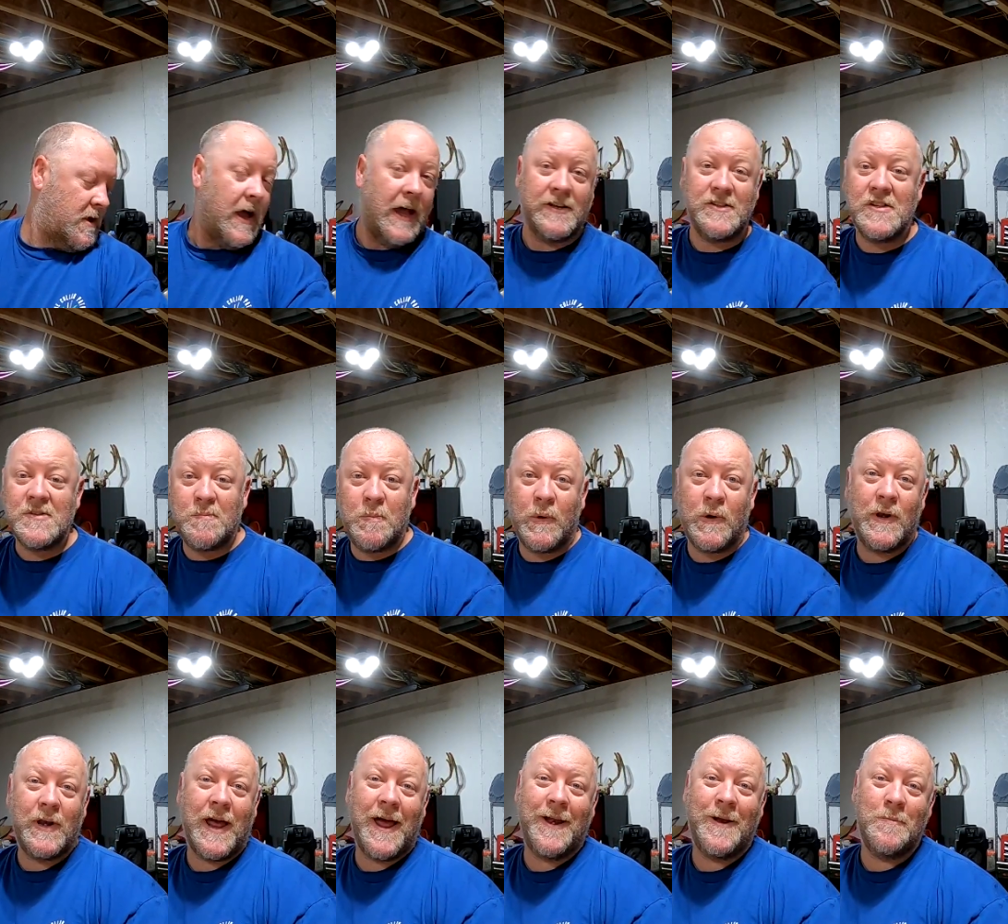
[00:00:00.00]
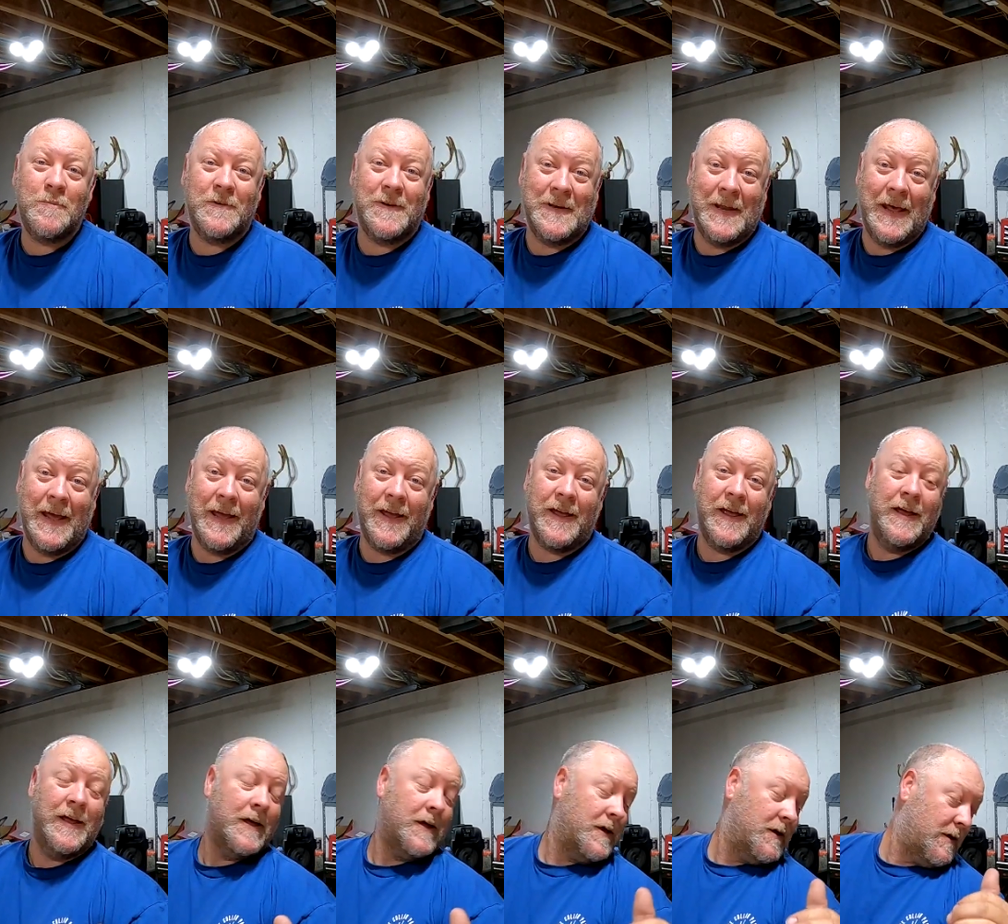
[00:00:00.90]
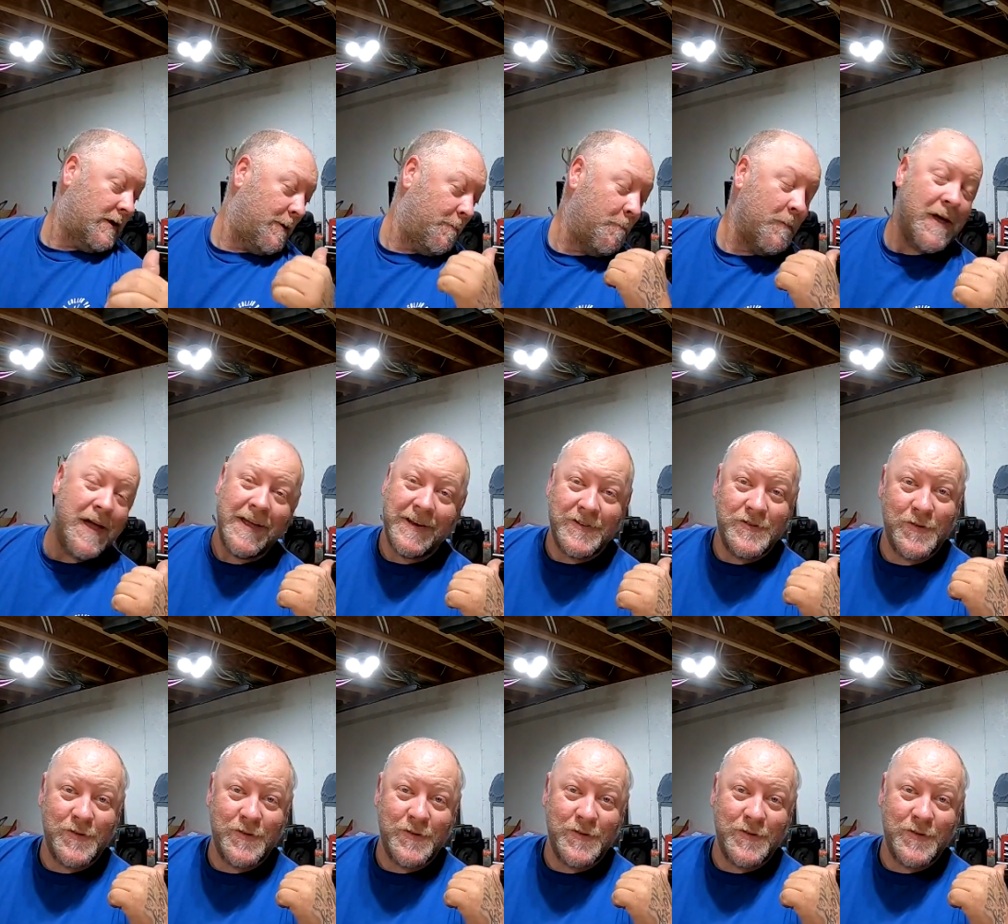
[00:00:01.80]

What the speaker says: I just put an ad up today. I may